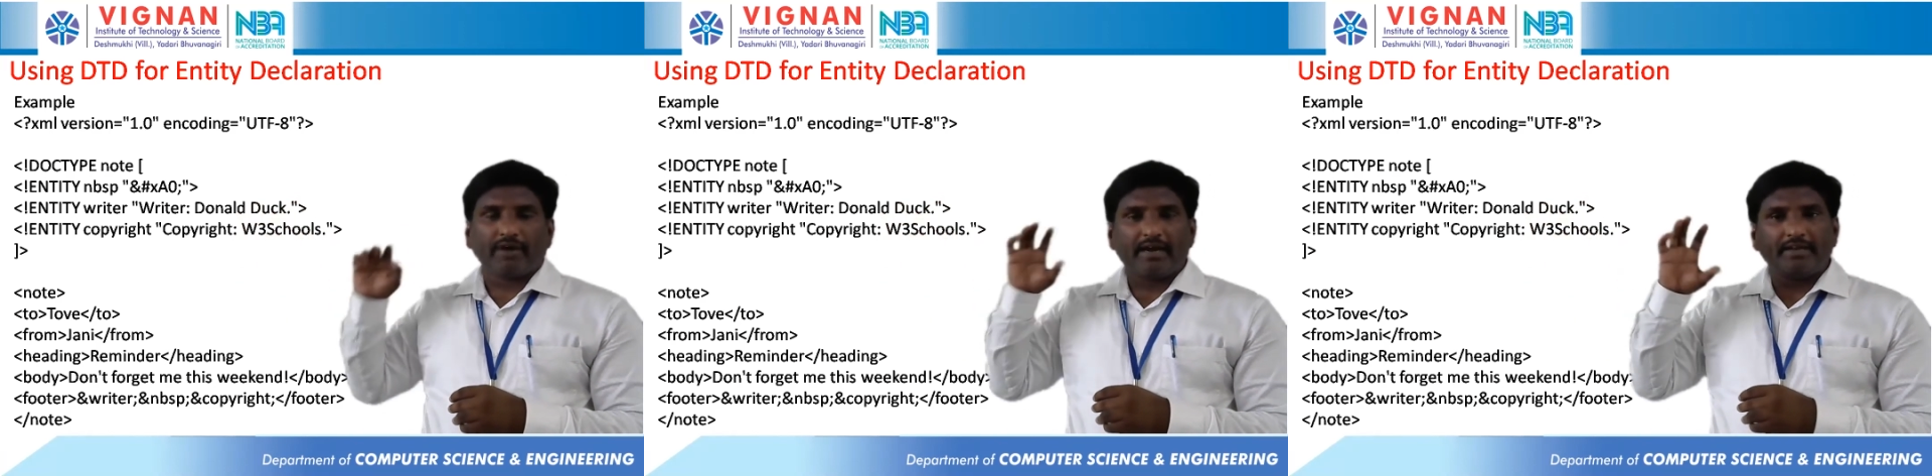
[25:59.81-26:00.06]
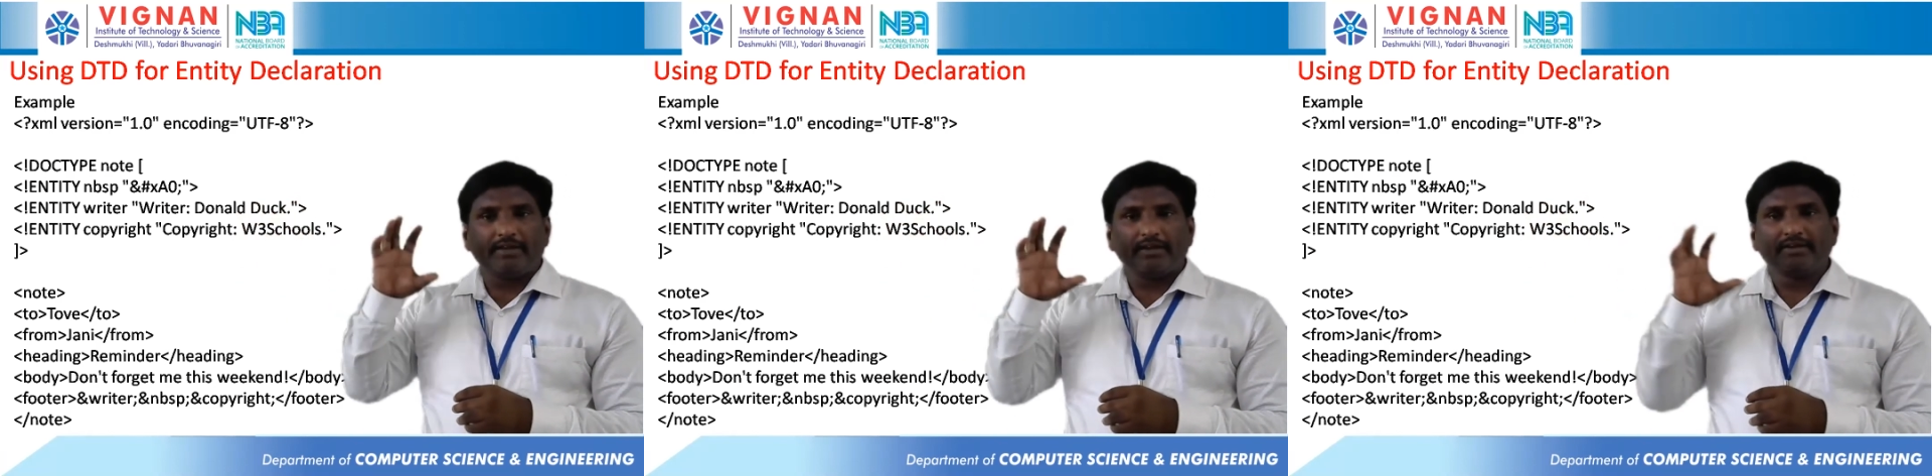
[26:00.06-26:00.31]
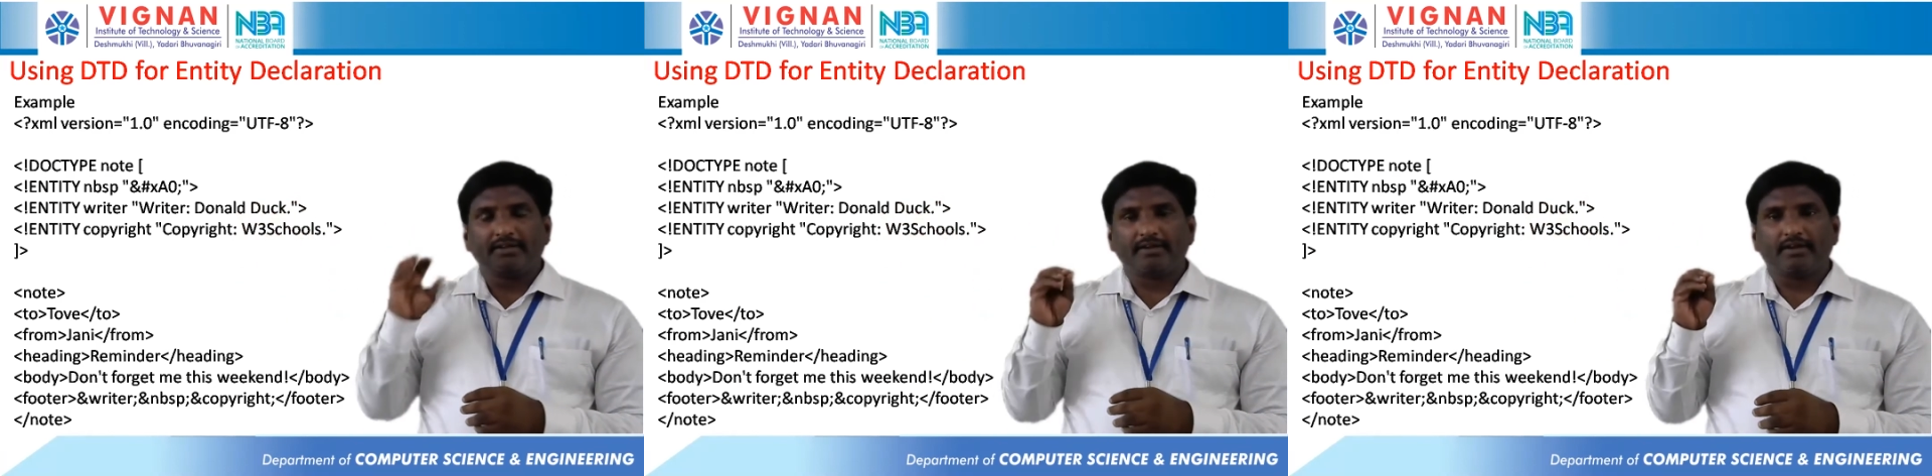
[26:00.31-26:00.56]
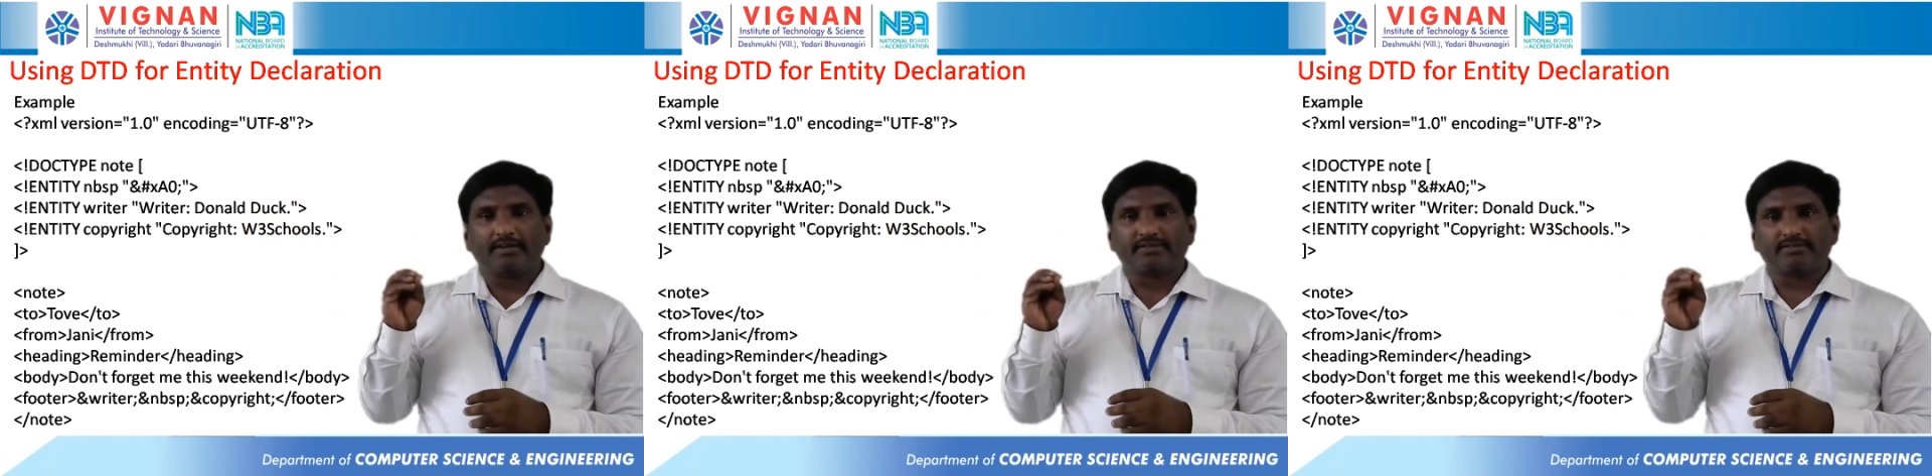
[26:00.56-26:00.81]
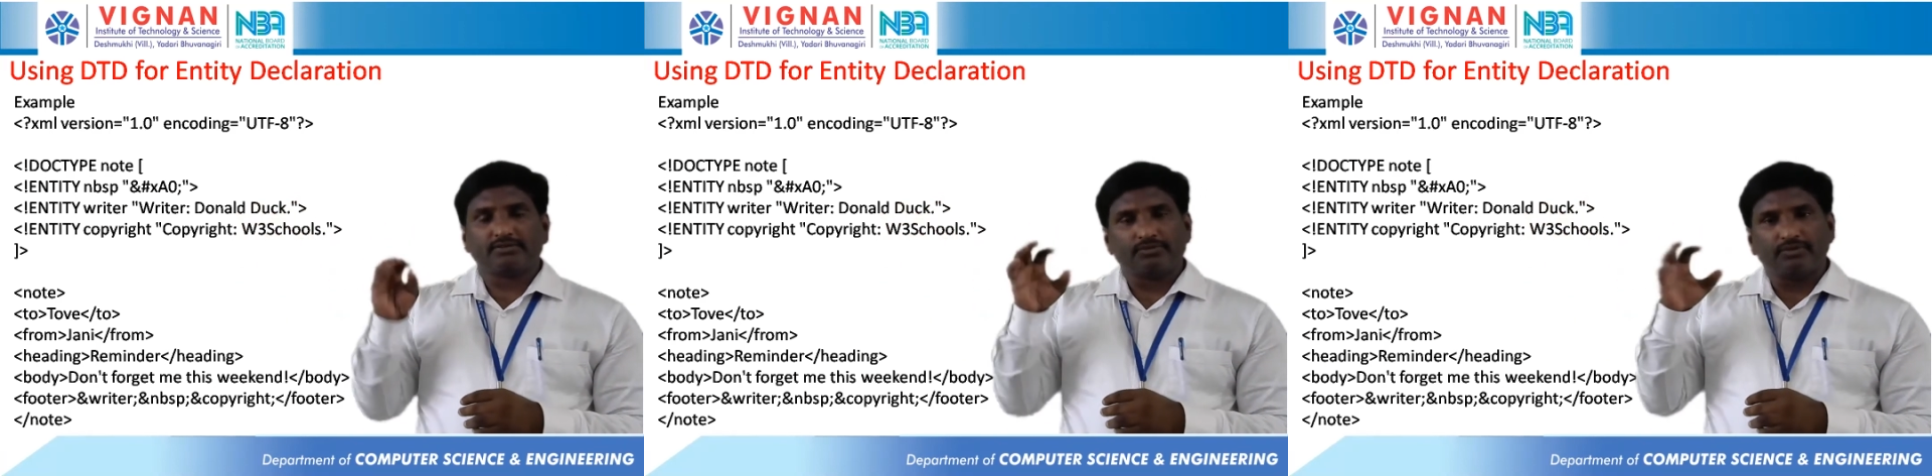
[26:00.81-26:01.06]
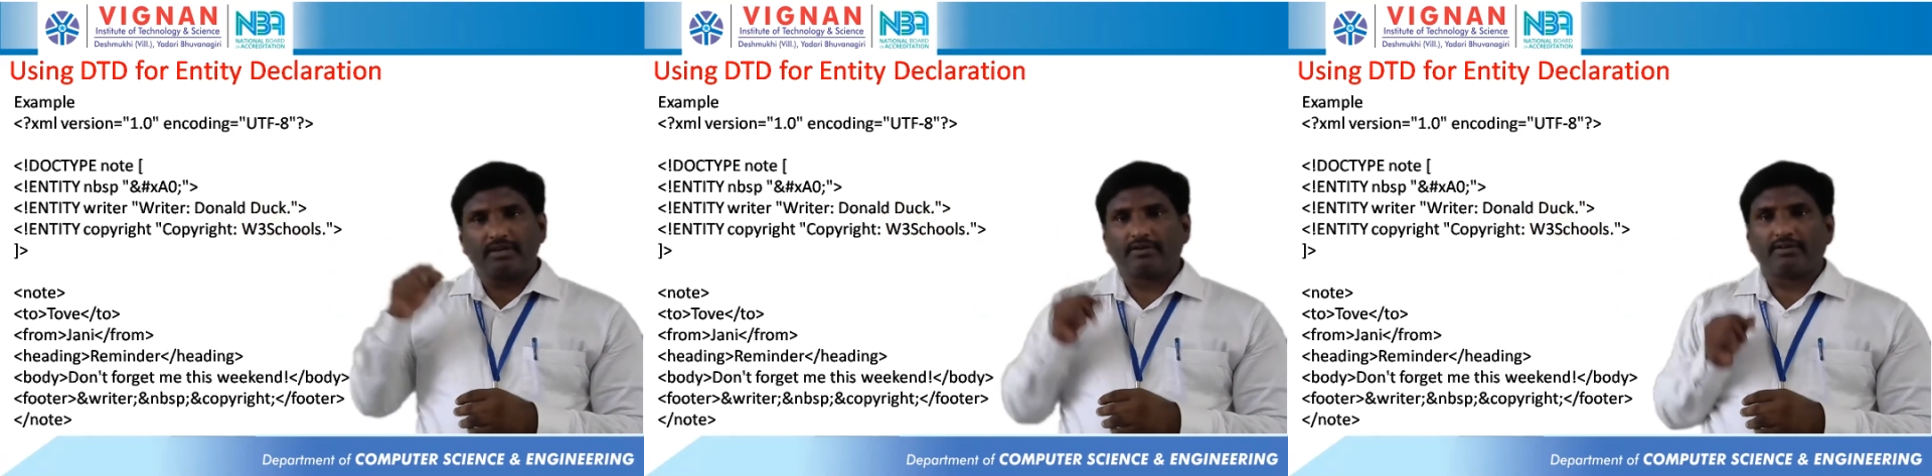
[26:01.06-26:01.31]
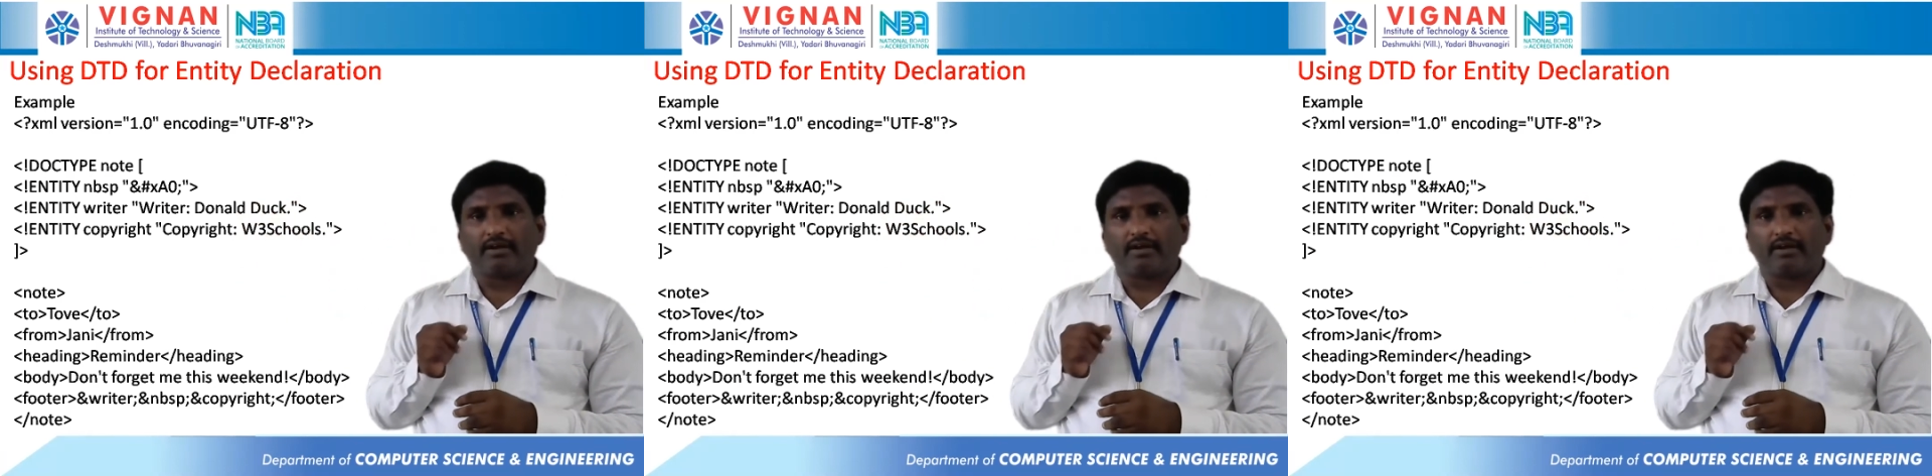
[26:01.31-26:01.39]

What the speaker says: 5 entity relations we are